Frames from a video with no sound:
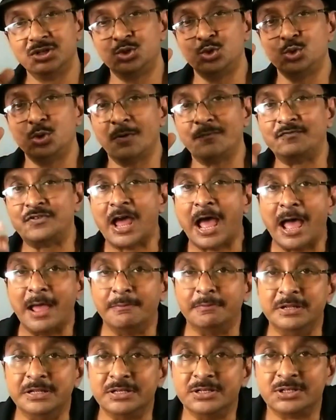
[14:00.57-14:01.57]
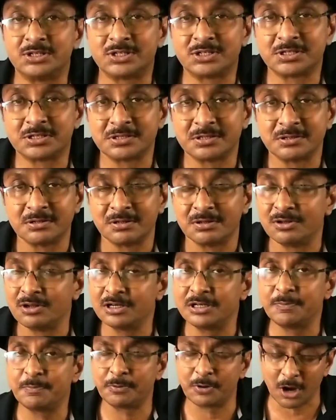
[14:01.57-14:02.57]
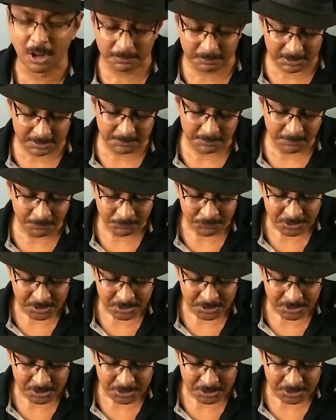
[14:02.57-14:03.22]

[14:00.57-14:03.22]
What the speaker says: 2 of diamonds. Not a problem.